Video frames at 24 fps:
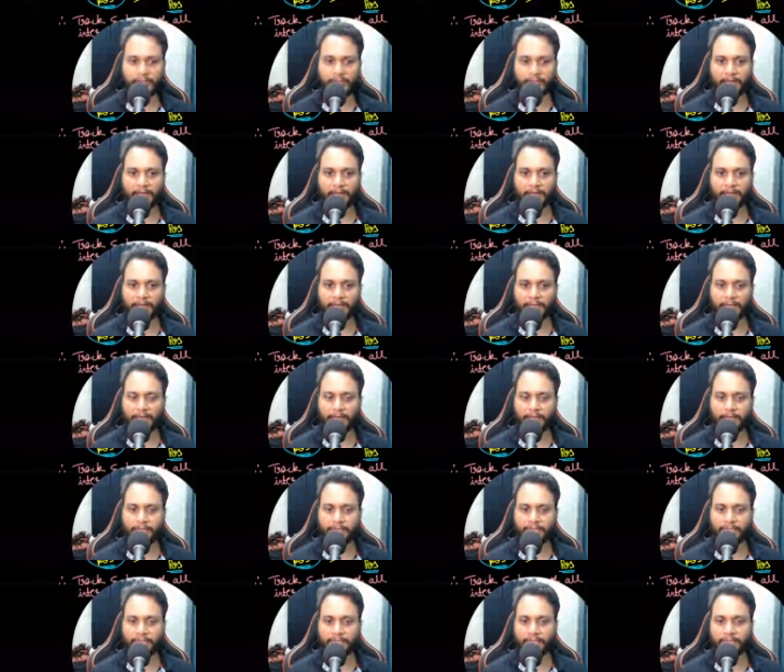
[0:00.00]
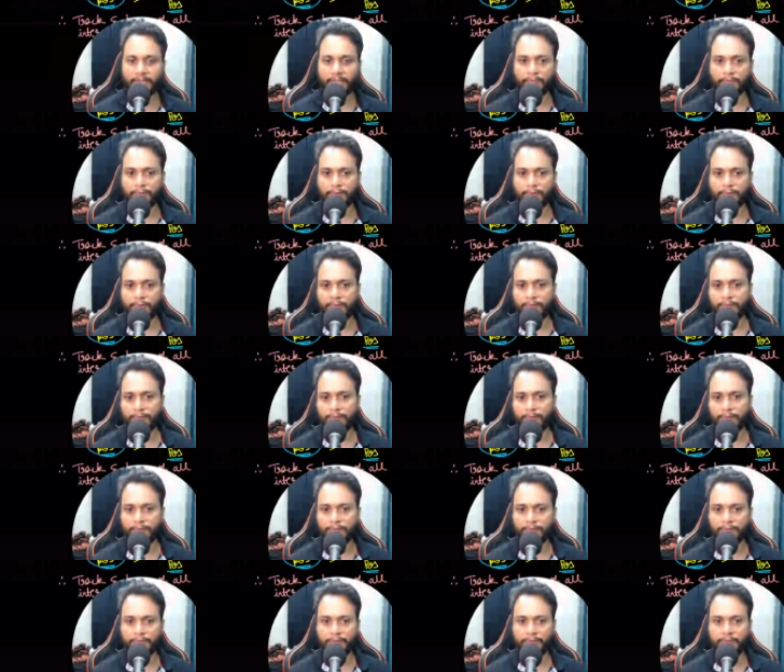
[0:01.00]
Again I will be checking for 5
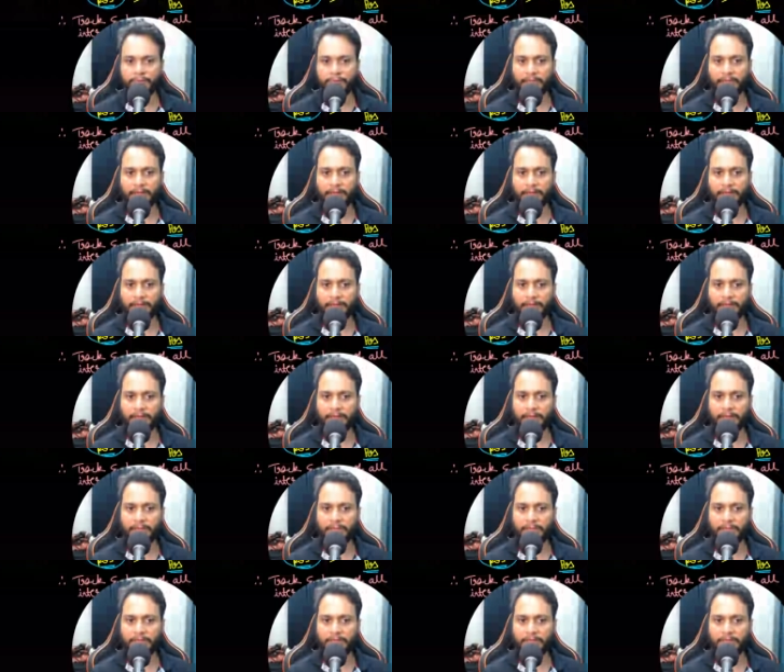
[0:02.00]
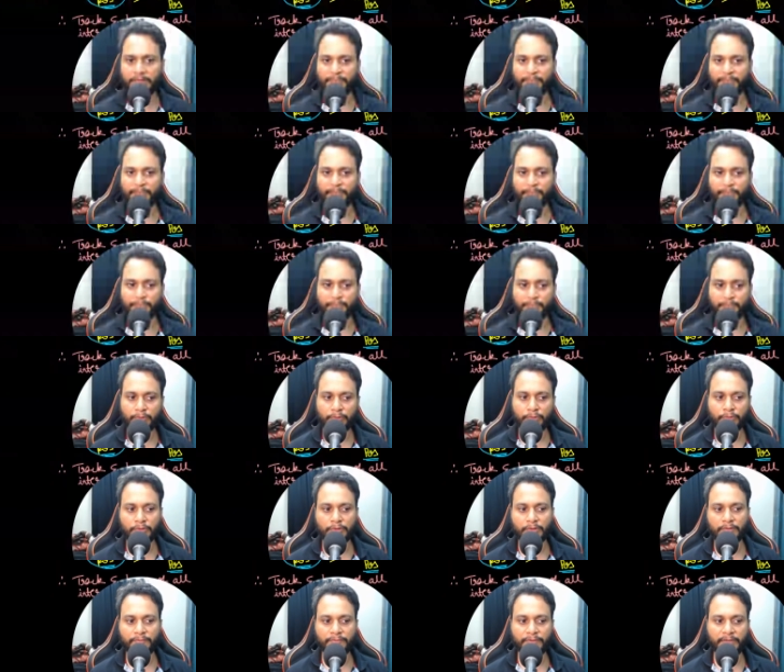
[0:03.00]
comma 15. I will apply upper
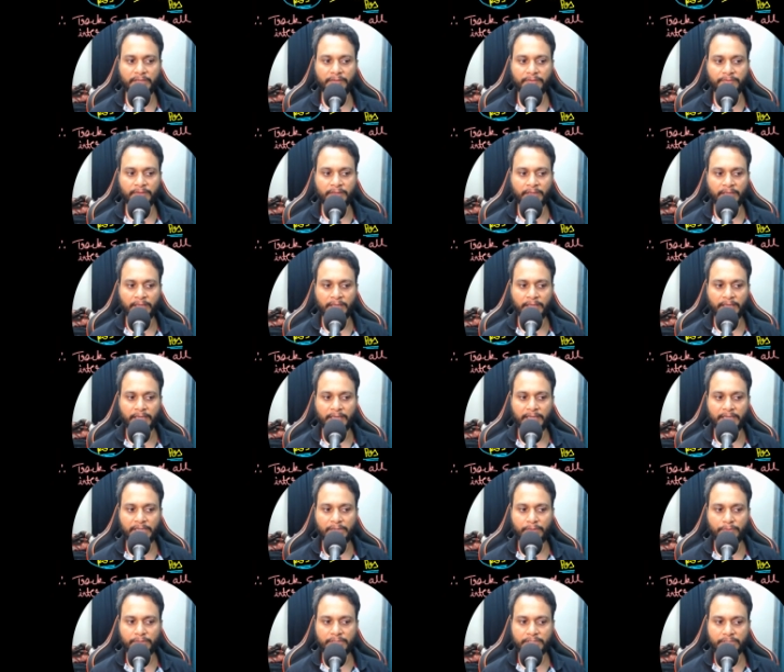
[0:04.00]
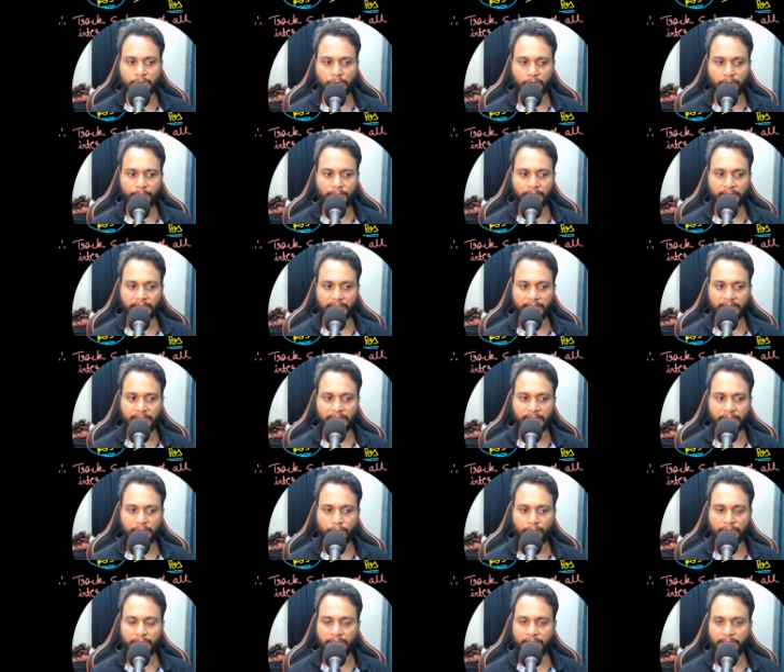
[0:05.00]
bound on 5 and it will stop again
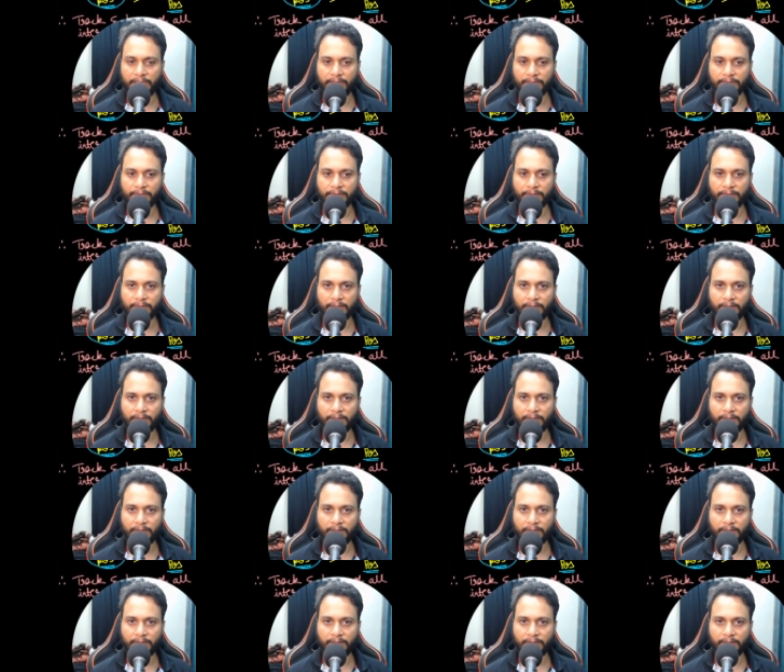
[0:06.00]
at 20.